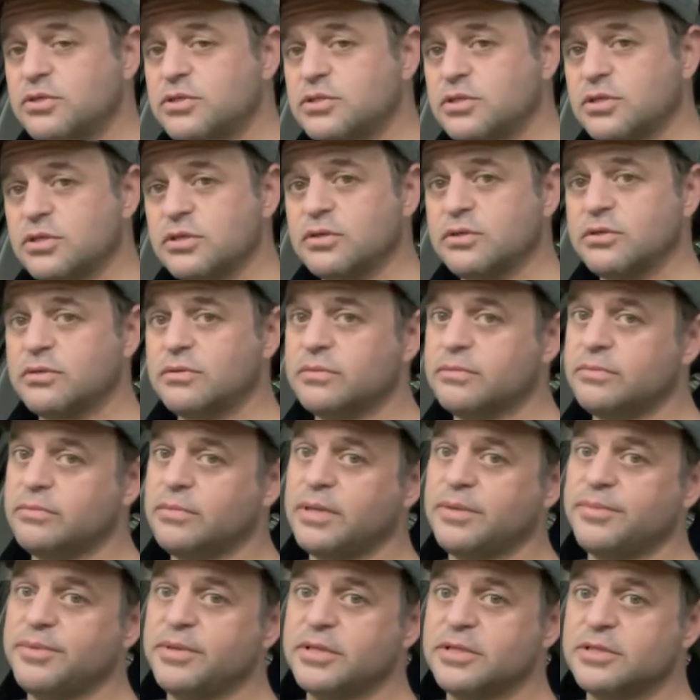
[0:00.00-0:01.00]
so
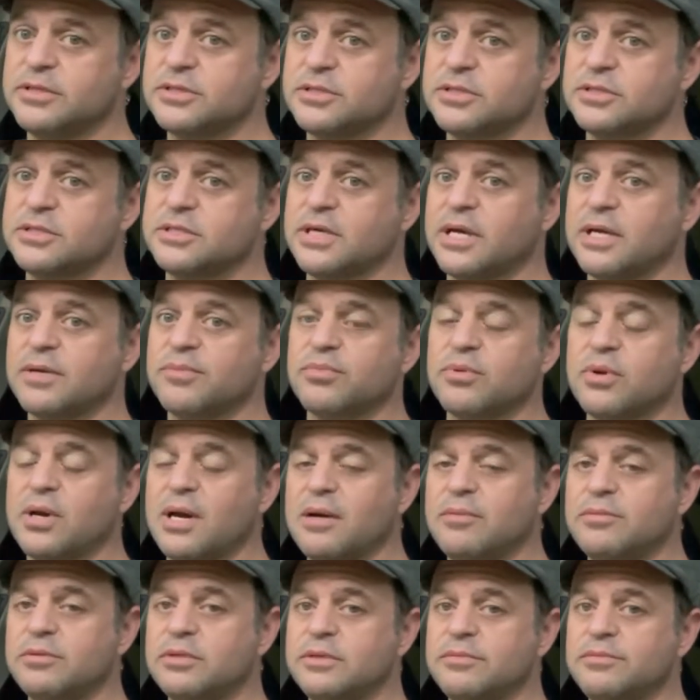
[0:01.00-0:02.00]
maybe this is not a
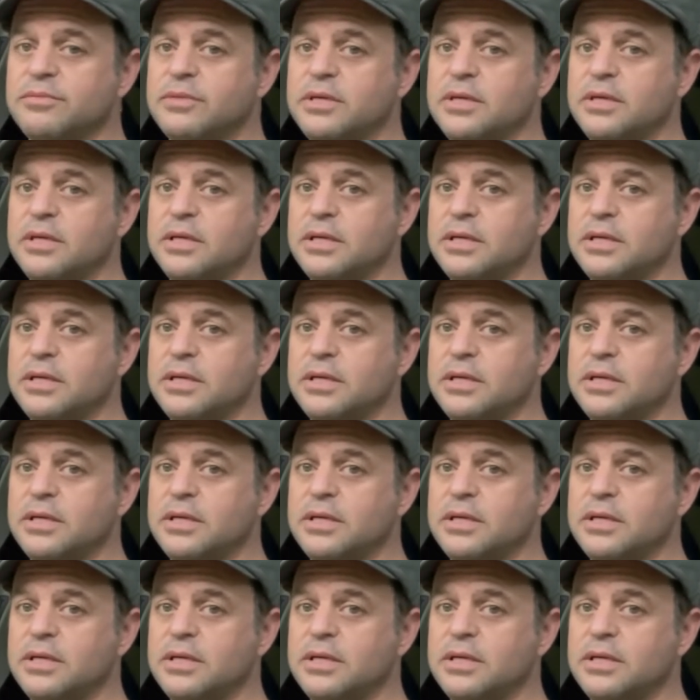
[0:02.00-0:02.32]
problem.